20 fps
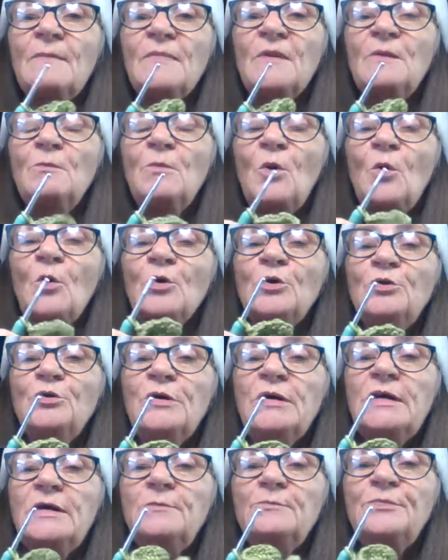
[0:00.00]
The more you
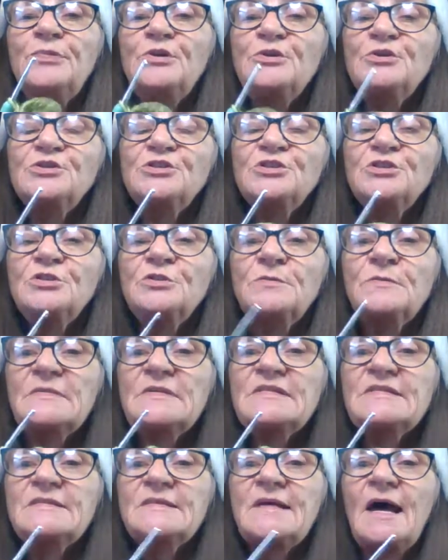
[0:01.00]
keep pushing them
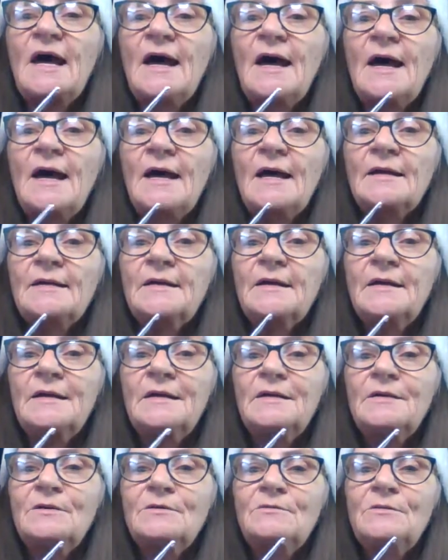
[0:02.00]
aside
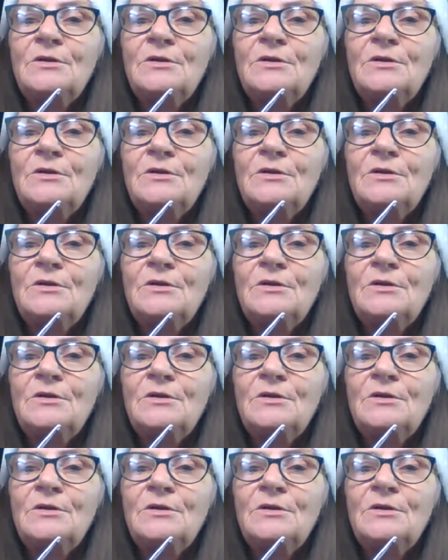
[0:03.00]
and,